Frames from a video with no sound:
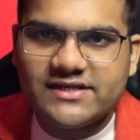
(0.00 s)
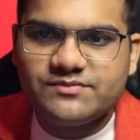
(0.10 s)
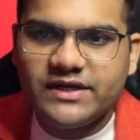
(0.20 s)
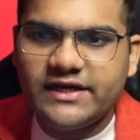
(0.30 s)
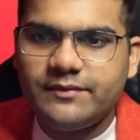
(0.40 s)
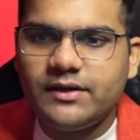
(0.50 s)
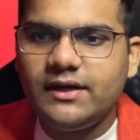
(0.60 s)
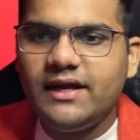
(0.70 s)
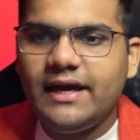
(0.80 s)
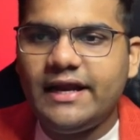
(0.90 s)
has been
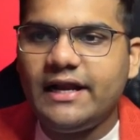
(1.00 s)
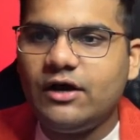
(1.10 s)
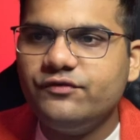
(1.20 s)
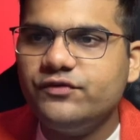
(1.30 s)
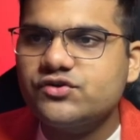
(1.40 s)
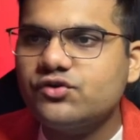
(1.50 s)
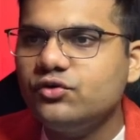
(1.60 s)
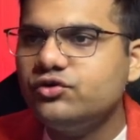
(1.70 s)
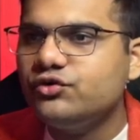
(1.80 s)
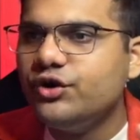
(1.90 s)
enabled and now if you
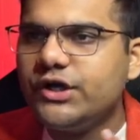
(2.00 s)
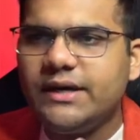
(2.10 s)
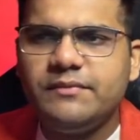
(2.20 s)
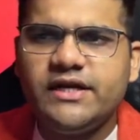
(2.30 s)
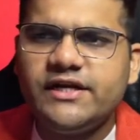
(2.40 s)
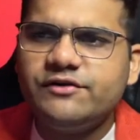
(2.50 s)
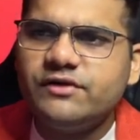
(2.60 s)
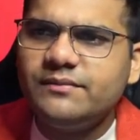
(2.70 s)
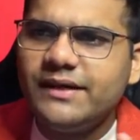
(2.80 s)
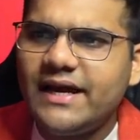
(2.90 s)
scroll through your timeline it
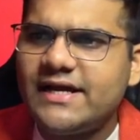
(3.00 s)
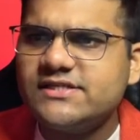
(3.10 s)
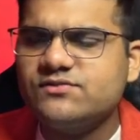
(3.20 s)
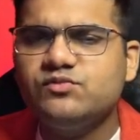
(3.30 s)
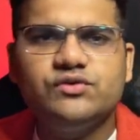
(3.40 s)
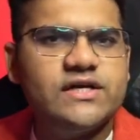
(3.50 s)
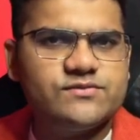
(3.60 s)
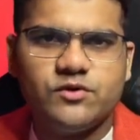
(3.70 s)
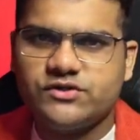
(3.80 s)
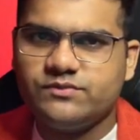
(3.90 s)
will be as smooth as
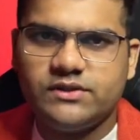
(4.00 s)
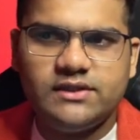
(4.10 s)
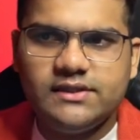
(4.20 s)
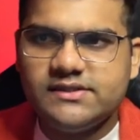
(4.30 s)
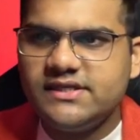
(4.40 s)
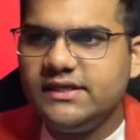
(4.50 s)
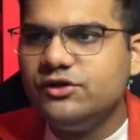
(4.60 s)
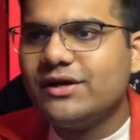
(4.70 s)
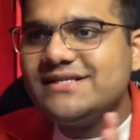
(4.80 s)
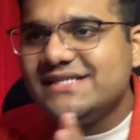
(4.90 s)
possible see
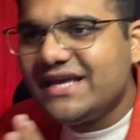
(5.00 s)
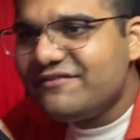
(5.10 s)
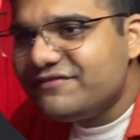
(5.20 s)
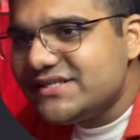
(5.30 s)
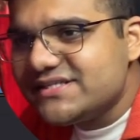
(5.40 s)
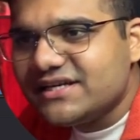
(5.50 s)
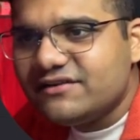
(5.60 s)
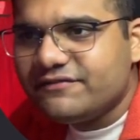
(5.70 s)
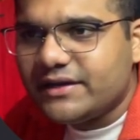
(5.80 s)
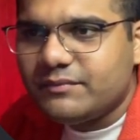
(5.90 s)
you can see every
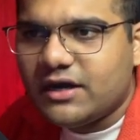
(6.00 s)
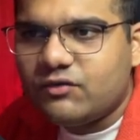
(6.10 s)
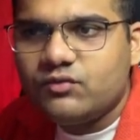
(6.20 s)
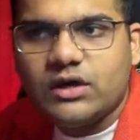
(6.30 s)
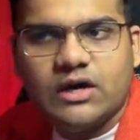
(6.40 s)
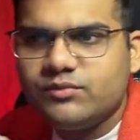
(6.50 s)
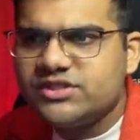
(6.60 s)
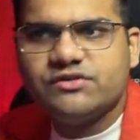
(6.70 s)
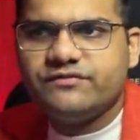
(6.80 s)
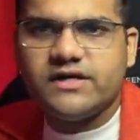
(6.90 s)
single frame how how
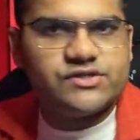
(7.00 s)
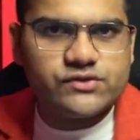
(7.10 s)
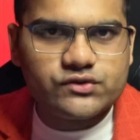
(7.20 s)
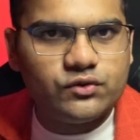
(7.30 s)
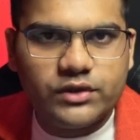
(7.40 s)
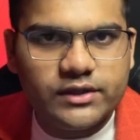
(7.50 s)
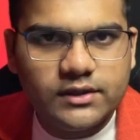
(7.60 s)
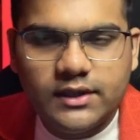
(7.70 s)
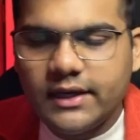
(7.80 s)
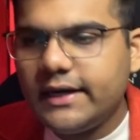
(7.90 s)
much ever fast you scroll it
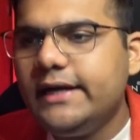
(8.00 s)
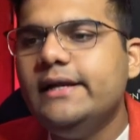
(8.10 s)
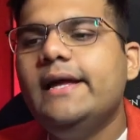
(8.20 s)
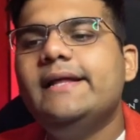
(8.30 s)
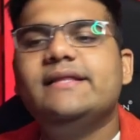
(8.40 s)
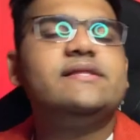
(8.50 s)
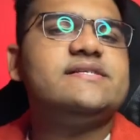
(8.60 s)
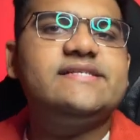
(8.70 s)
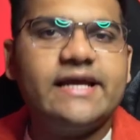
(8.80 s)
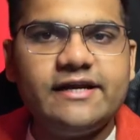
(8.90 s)
right and then the
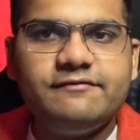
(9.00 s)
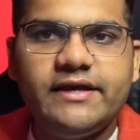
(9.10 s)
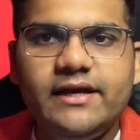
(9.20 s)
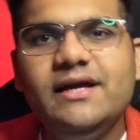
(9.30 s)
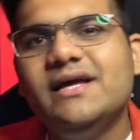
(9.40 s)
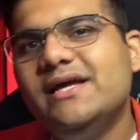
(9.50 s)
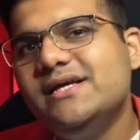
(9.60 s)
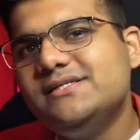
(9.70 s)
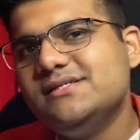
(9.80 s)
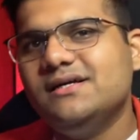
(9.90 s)
second way
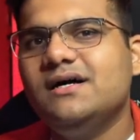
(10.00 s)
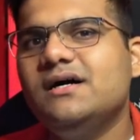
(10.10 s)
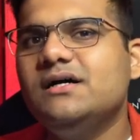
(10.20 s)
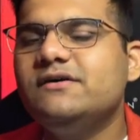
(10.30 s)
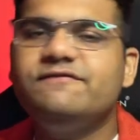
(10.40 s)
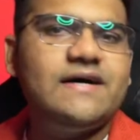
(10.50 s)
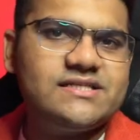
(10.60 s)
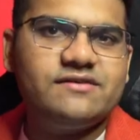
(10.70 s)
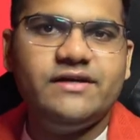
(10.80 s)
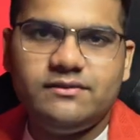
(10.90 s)
is a uh,
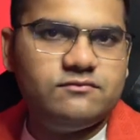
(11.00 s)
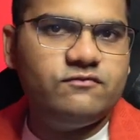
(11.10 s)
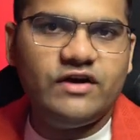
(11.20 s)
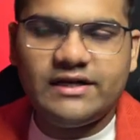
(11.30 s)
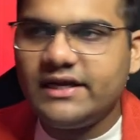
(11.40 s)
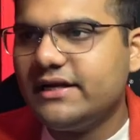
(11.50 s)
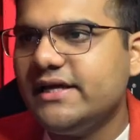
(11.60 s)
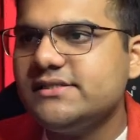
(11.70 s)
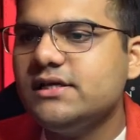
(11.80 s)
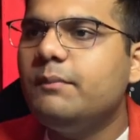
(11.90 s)
faster way one click
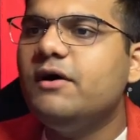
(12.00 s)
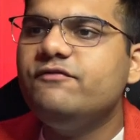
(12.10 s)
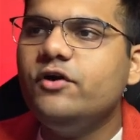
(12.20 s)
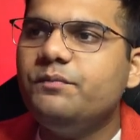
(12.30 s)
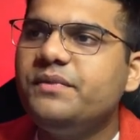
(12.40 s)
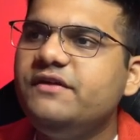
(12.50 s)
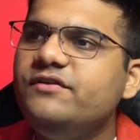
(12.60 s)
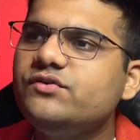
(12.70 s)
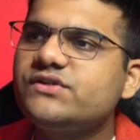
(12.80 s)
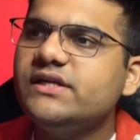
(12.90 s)
less above your
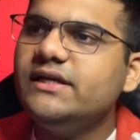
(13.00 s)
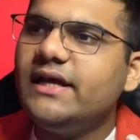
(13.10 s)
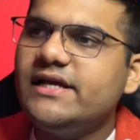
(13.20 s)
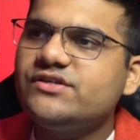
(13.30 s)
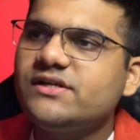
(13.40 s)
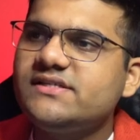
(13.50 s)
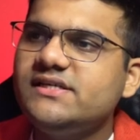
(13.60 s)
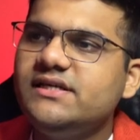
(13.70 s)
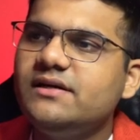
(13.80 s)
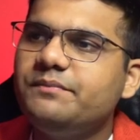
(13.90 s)
preview screen as you can
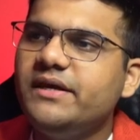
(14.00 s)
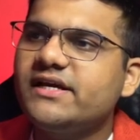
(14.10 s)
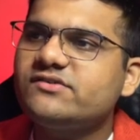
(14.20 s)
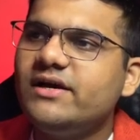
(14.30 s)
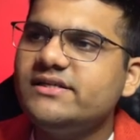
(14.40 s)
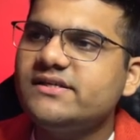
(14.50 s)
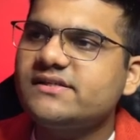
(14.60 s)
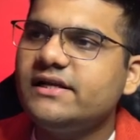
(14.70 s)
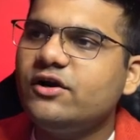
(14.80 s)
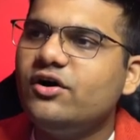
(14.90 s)
see here pxy just
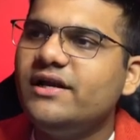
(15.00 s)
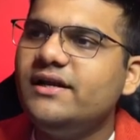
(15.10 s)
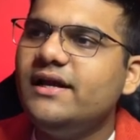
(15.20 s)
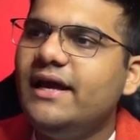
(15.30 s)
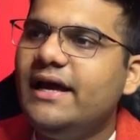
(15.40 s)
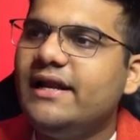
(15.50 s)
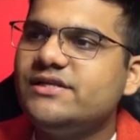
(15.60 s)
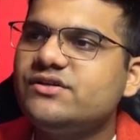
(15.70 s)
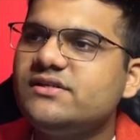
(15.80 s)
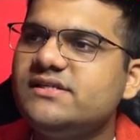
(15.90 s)
click on it and
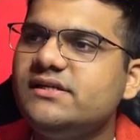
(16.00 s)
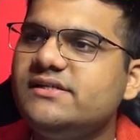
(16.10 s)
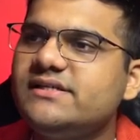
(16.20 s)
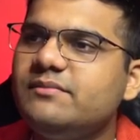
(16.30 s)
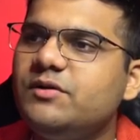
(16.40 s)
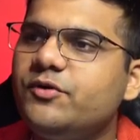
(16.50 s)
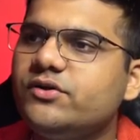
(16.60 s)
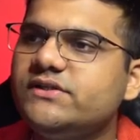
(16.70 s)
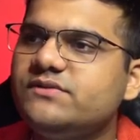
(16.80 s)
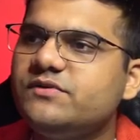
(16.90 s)
as you can see disable
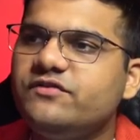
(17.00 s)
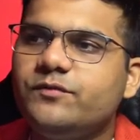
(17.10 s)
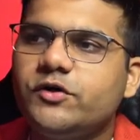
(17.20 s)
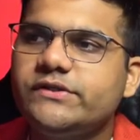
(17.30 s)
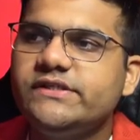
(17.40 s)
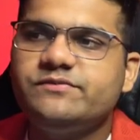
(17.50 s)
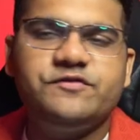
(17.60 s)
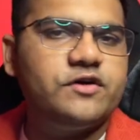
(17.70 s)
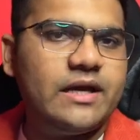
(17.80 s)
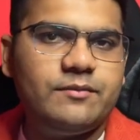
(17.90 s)
proxies prefer proxies
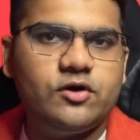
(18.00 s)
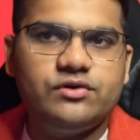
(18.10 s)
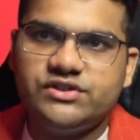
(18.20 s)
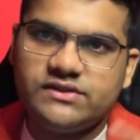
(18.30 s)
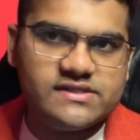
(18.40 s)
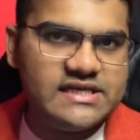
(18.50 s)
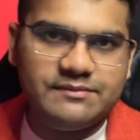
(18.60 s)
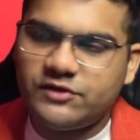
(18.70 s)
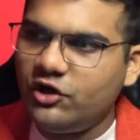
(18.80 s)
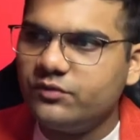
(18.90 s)
prefer camera original
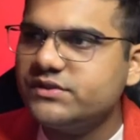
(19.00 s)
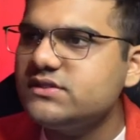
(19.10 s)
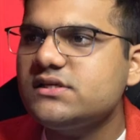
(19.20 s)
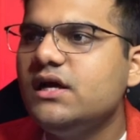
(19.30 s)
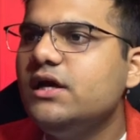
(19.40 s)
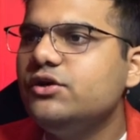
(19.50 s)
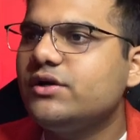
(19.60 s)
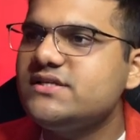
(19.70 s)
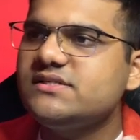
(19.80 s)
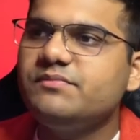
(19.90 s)
same three options you
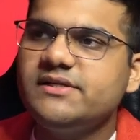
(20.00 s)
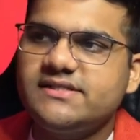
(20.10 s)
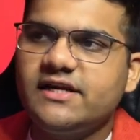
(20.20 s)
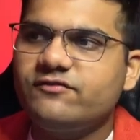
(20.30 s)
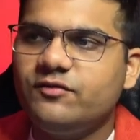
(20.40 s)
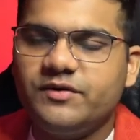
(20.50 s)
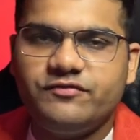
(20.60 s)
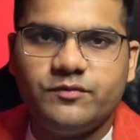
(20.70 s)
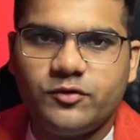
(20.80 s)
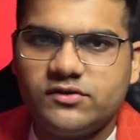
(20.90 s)
can simply select for
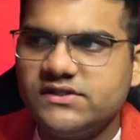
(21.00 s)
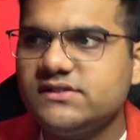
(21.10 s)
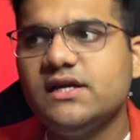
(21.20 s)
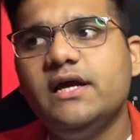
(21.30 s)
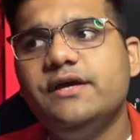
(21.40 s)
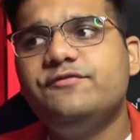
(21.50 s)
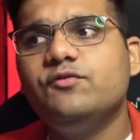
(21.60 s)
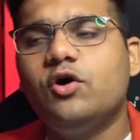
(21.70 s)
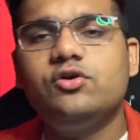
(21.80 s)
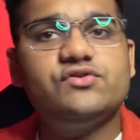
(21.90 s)
prefer proxies if you
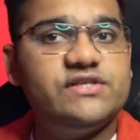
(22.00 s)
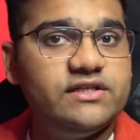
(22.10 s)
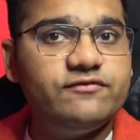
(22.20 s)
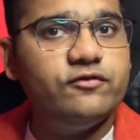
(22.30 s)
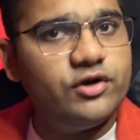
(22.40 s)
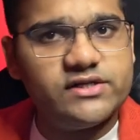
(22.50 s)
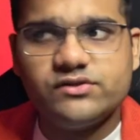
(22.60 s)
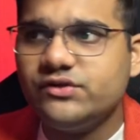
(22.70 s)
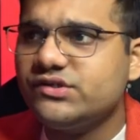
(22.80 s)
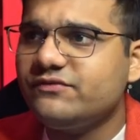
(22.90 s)
want to see the full
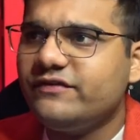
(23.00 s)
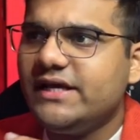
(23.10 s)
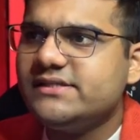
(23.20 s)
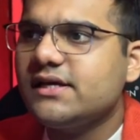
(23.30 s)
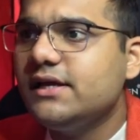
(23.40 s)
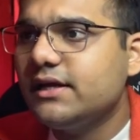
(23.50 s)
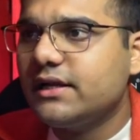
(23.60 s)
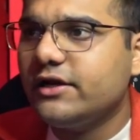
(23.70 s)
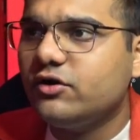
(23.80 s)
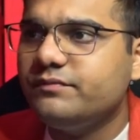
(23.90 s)
resolution files
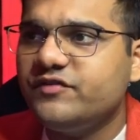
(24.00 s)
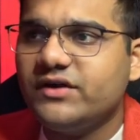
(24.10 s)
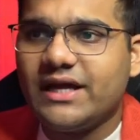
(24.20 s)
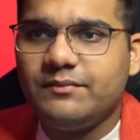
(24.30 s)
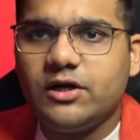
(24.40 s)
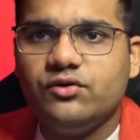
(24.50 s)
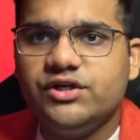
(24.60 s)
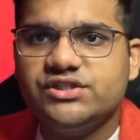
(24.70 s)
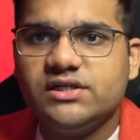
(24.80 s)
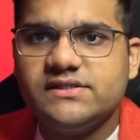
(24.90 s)
click on prefer camera
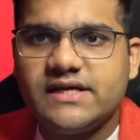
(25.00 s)
originals